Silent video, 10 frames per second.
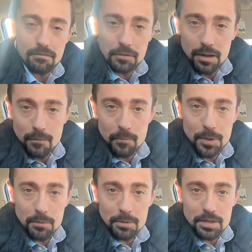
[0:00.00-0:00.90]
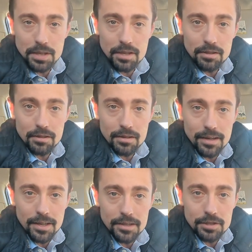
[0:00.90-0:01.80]
from the particular
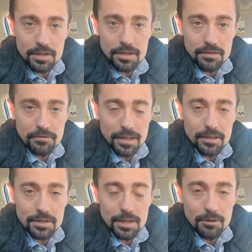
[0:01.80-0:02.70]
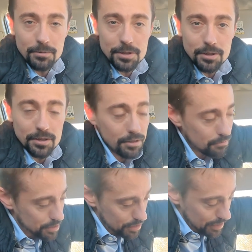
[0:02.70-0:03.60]
uh, JSON files that are returned,
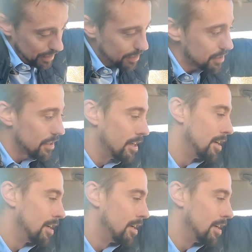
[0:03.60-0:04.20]
which is nice.